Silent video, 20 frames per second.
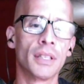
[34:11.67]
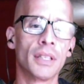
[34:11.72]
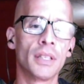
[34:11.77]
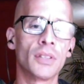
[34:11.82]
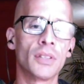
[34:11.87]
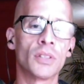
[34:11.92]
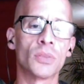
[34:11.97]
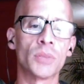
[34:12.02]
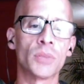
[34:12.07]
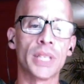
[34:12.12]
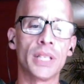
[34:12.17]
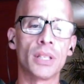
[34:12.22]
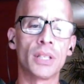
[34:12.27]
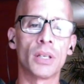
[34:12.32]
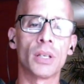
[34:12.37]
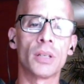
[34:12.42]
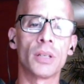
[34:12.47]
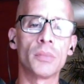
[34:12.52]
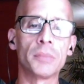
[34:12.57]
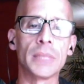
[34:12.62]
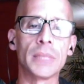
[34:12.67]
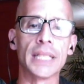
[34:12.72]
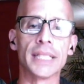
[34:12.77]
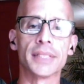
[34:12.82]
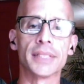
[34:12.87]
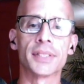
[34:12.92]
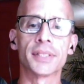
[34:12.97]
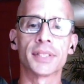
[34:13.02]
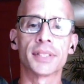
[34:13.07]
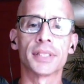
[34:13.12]
the recall,
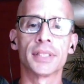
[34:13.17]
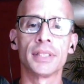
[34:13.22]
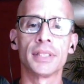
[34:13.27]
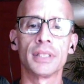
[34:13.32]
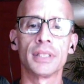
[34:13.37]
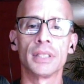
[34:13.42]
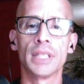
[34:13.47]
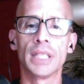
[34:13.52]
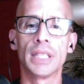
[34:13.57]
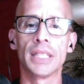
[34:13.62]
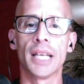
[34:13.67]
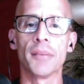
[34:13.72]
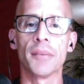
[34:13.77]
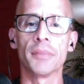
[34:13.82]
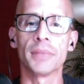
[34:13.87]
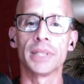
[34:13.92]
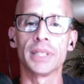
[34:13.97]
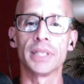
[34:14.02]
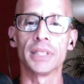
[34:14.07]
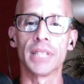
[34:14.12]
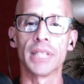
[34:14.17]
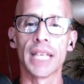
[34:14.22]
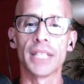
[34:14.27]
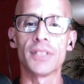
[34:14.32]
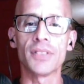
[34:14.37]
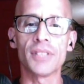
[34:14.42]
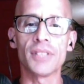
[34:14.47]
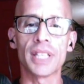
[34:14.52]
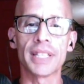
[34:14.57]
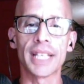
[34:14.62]
but like you
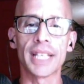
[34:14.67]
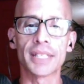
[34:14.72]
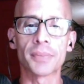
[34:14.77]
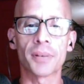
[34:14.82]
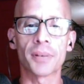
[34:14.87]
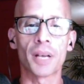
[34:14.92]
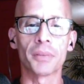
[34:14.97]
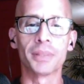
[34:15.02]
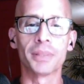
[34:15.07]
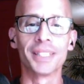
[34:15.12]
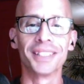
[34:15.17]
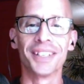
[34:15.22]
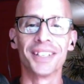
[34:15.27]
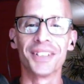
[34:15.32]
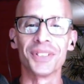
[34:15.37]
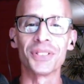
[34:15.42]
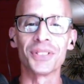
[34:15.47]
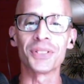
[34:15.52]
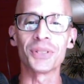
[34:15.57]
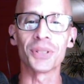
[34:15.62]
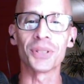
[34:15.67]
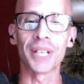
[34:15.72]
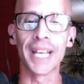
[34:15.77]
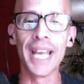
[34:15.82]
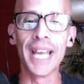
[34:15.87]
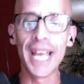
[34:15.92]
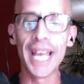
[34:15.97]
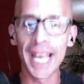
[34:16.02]
said, that's probably another story.